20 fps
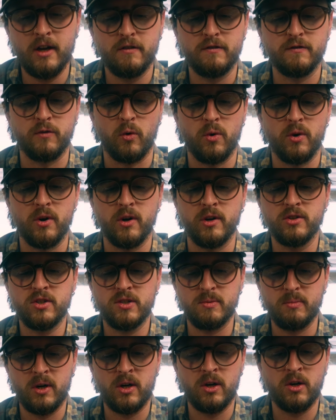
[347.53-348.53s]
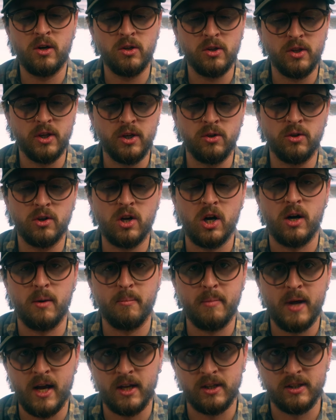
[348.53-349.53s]
for small, little,
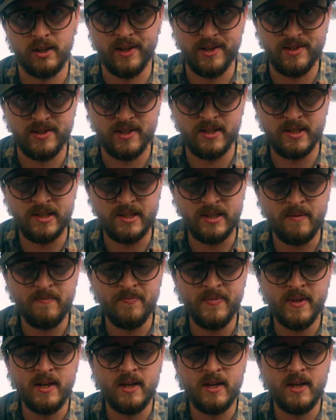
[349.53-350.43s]
compact lenses.